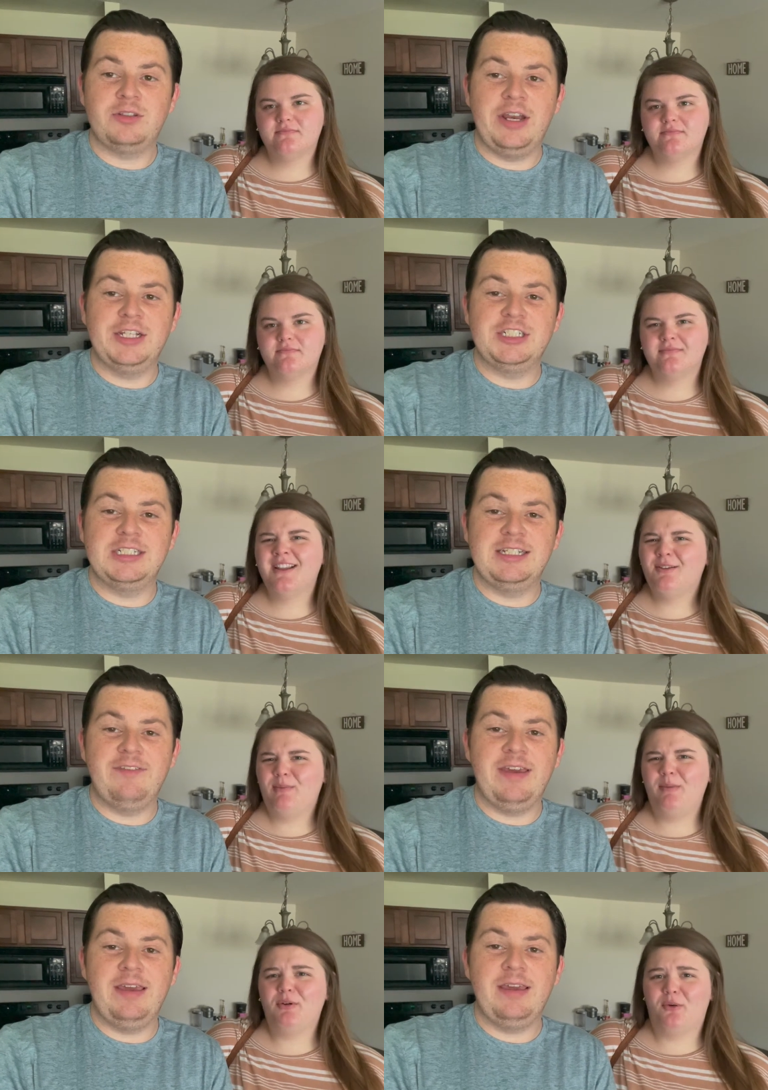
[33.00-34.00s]
Speaker 1: on HGTV.
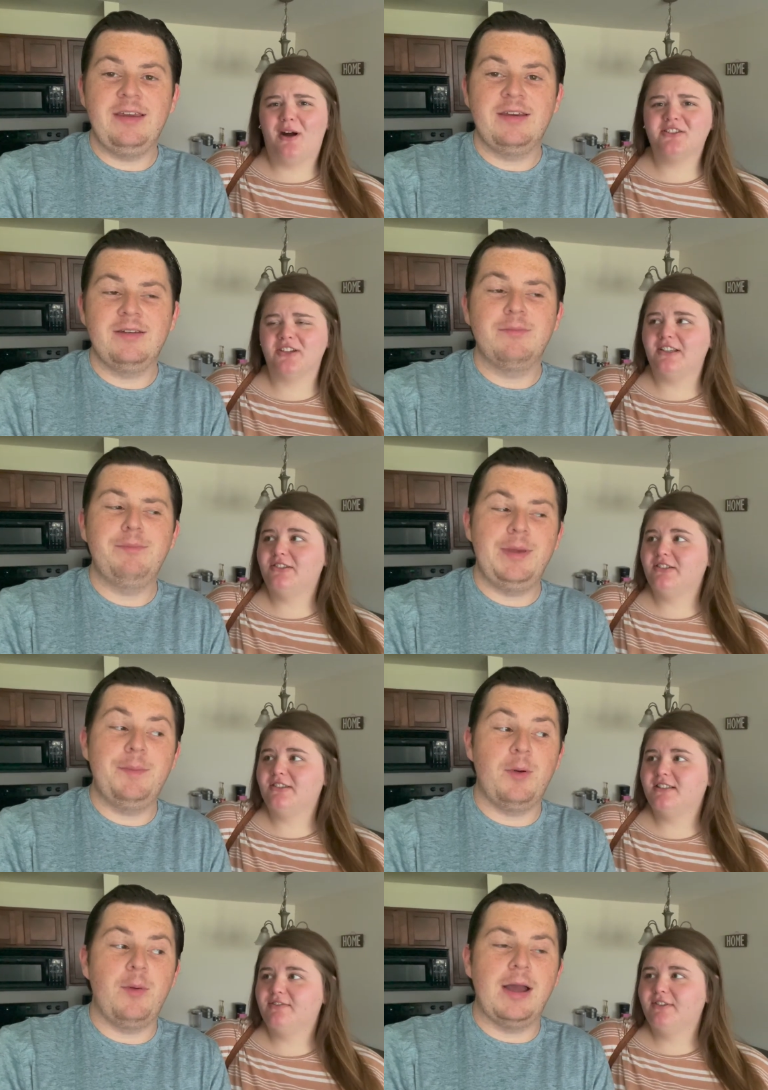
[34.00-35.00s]
People watch HGTV.
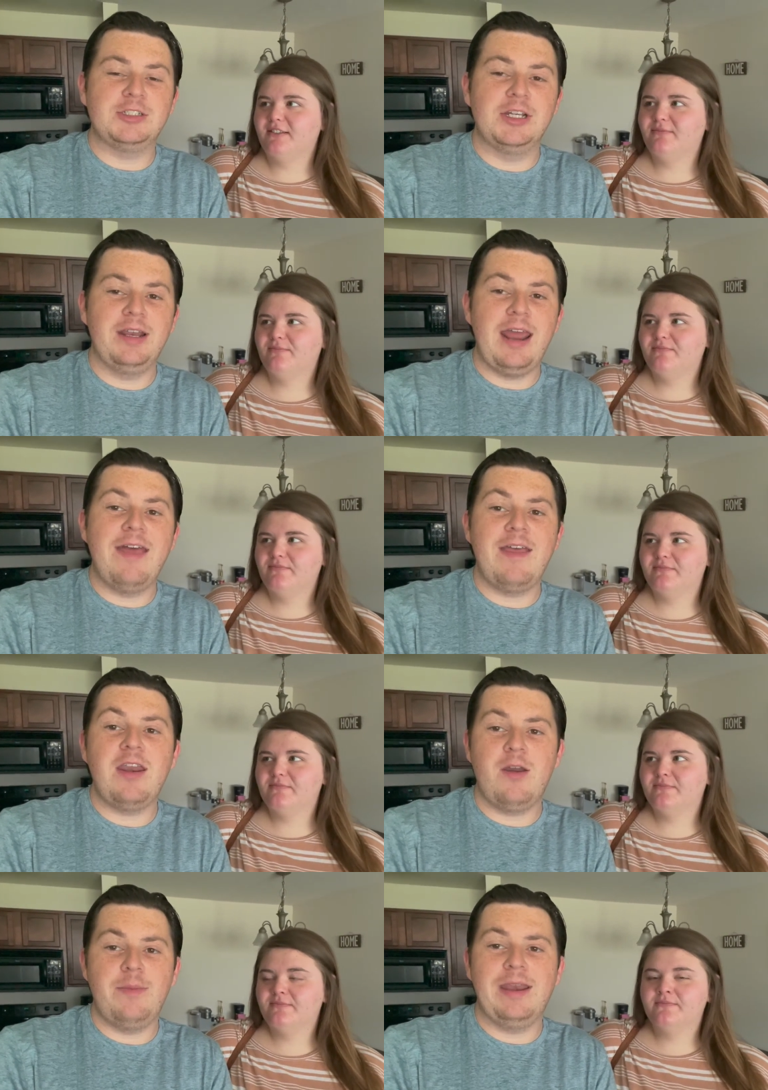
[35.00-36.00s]
People watch it, and they
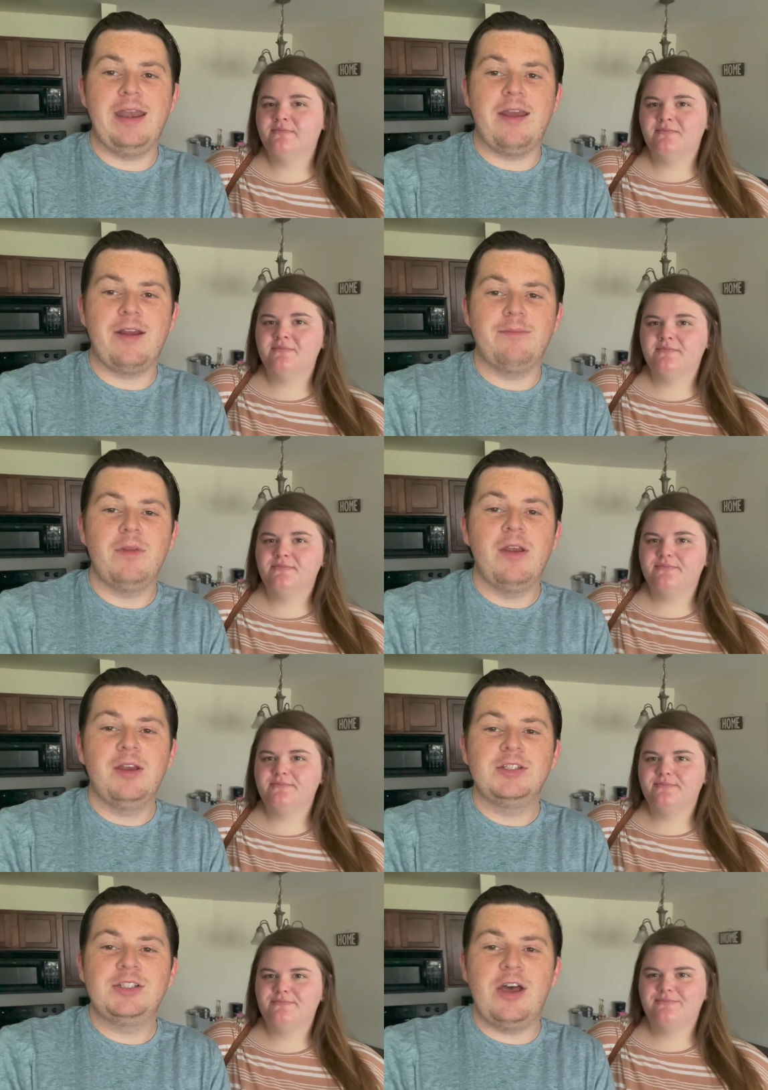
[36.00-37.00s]
know Ben and Erin.
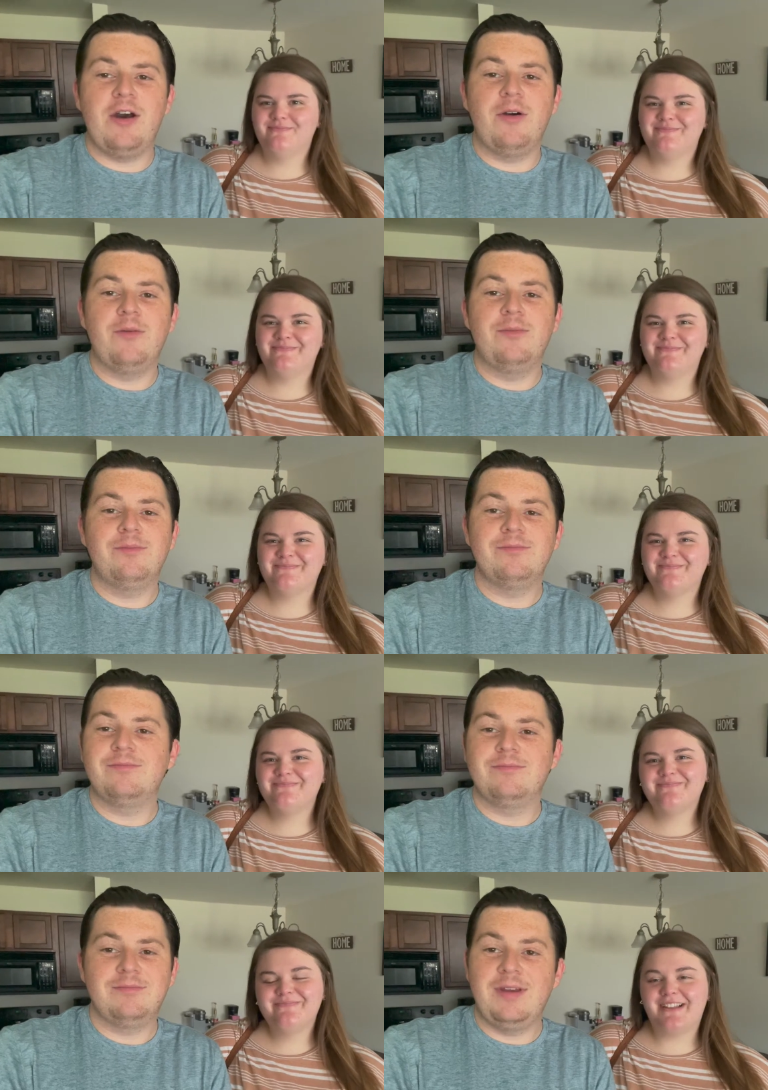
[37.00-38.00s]
So
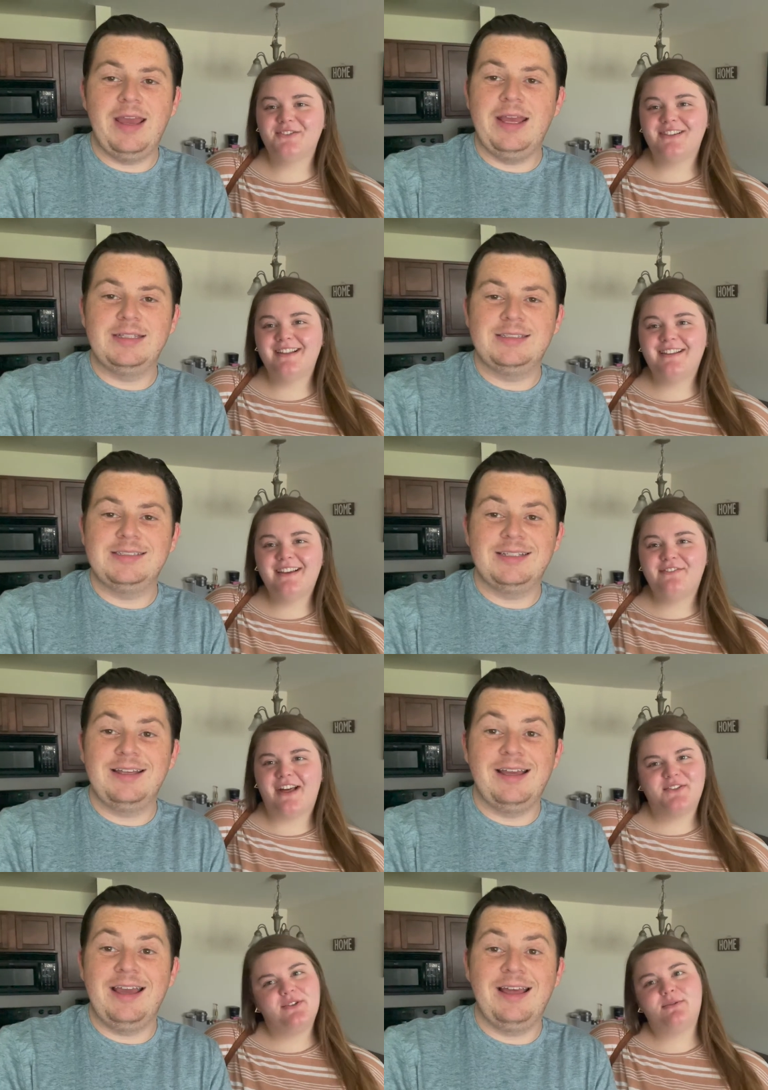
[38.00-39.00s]
that's where they live.
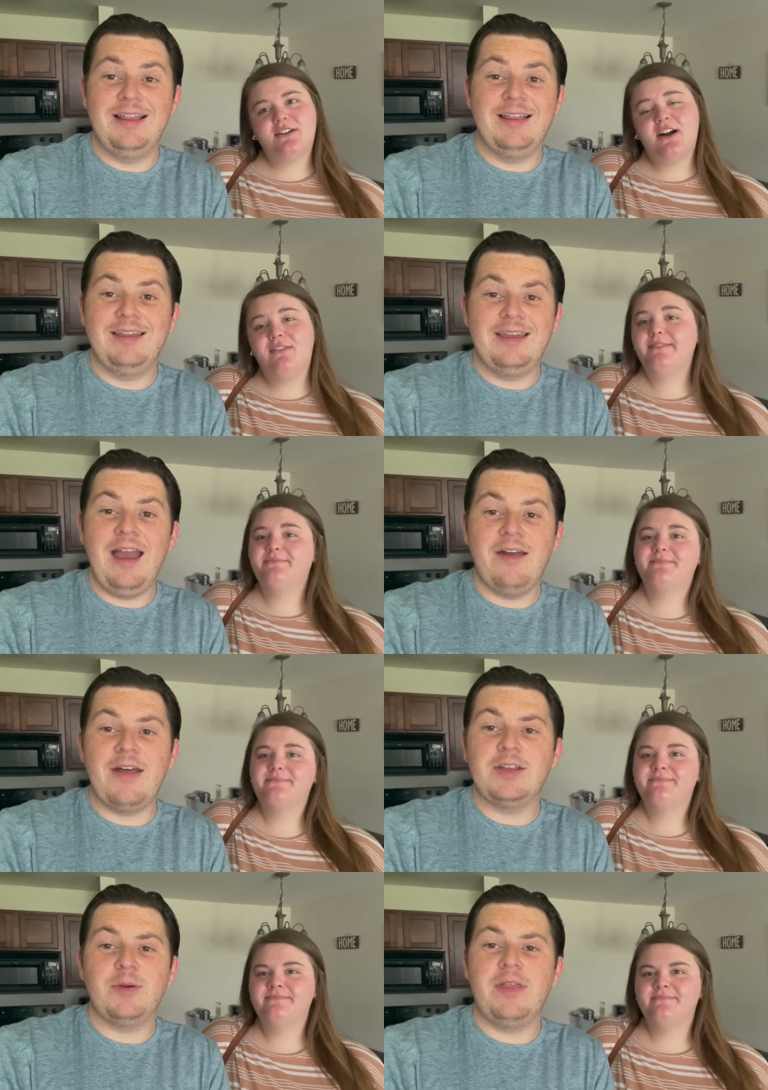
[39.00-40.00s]
Speaker 2: That's where we're going.
Speaker 1: Yeah, and
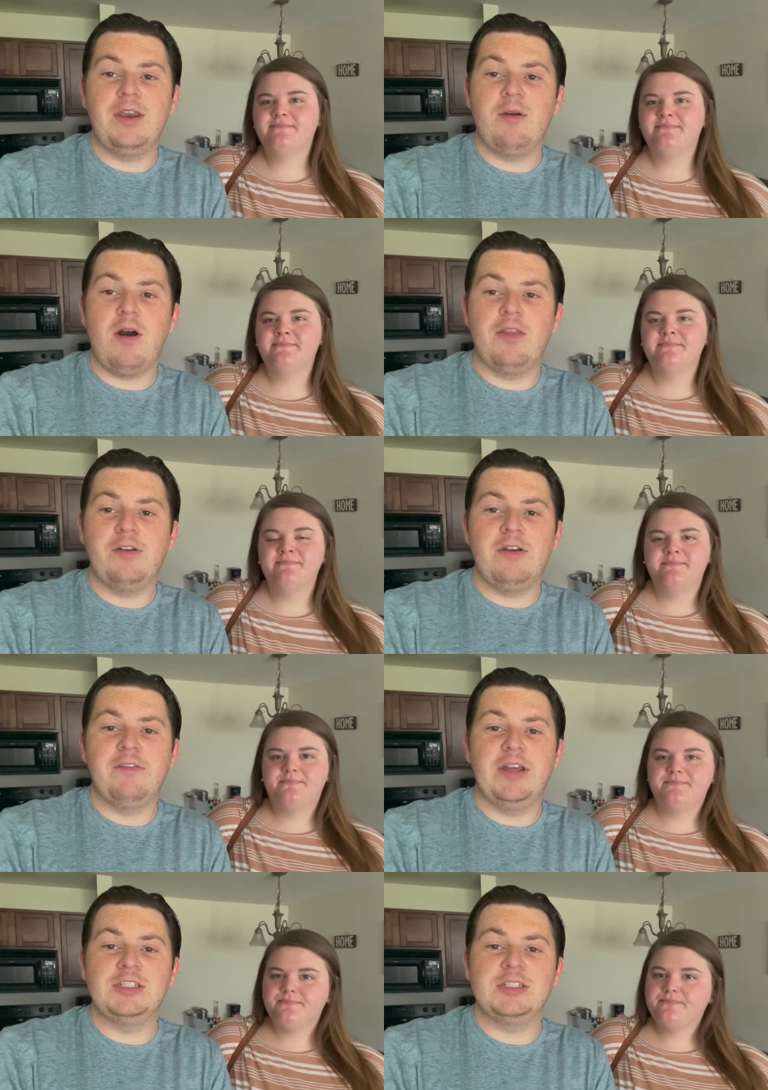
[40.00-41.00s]
that's where they do all their
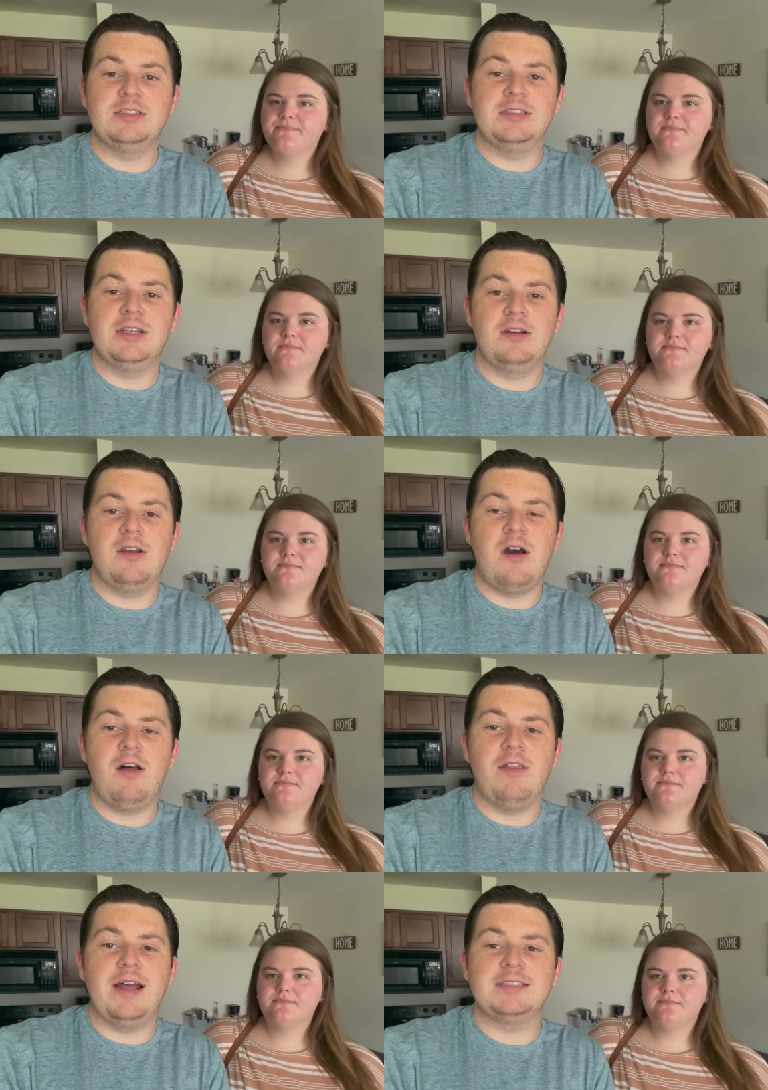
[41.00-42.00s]
renovations and
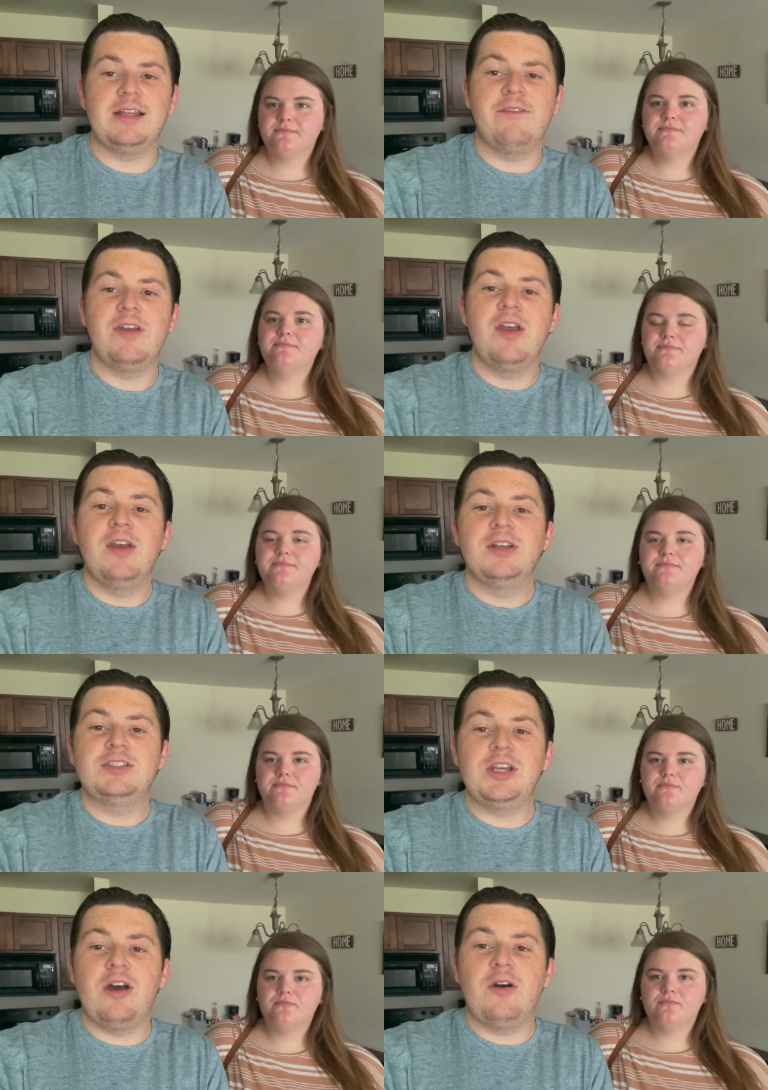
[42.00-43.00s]
all that stuff.
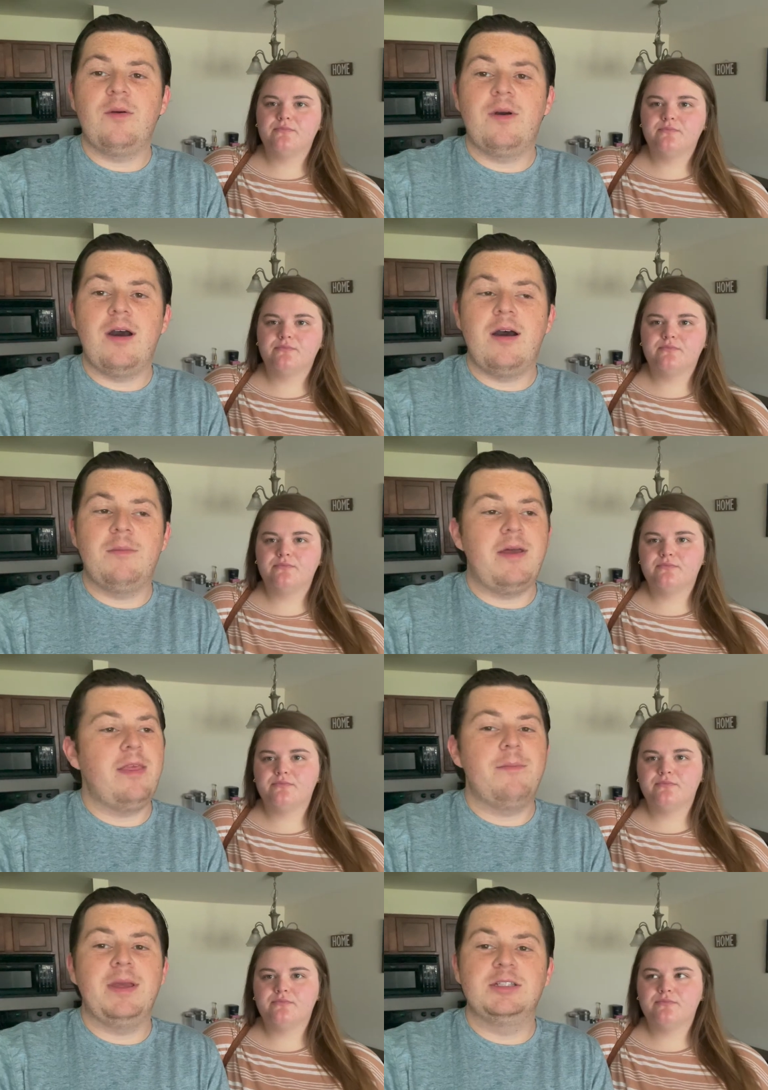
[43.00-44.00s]
So, um, and
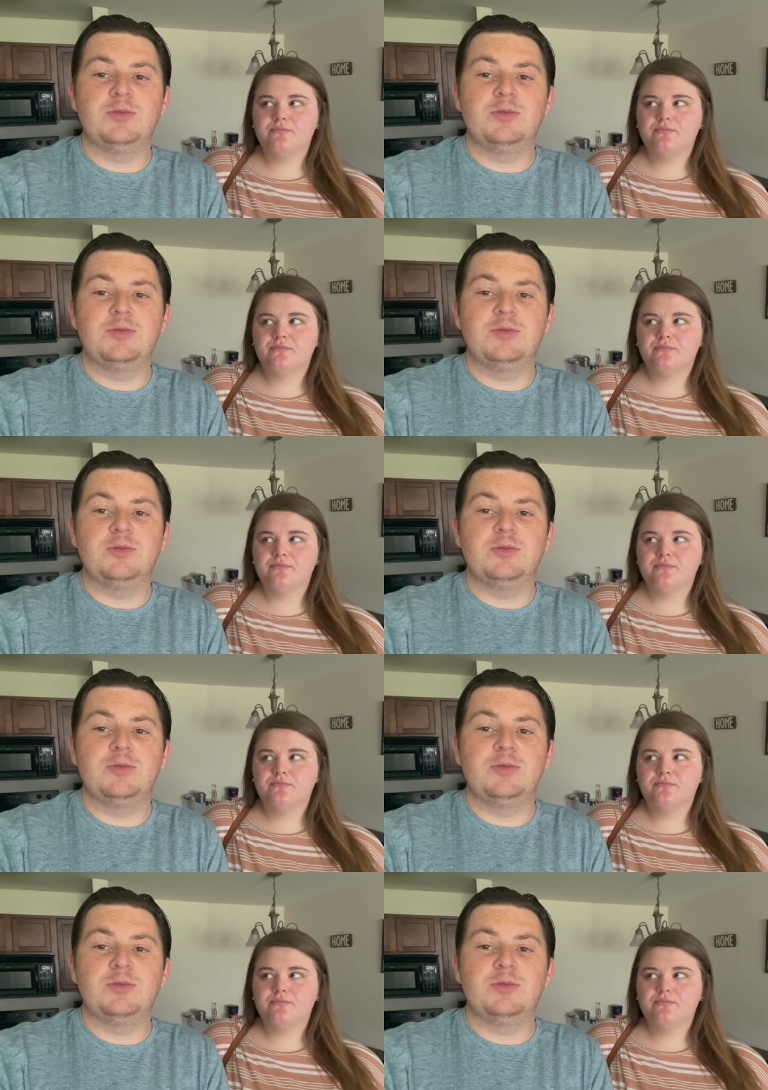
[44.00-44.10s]
then Ben's